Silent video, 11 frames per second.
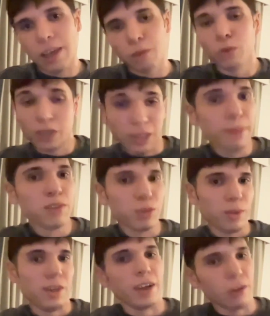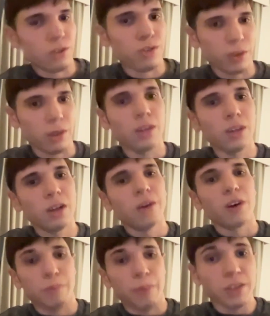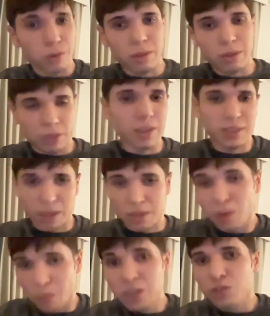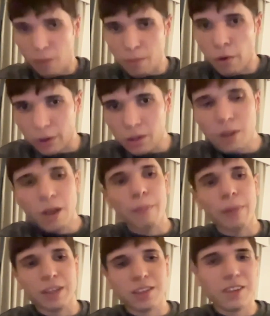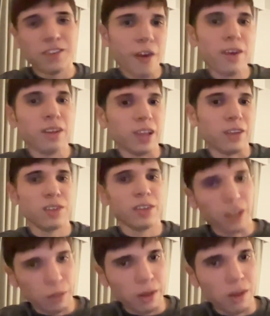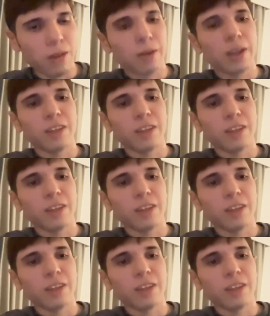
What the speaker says: who claims to be non-custodial, are based on this submarine swap model, but it's inherently unscalable.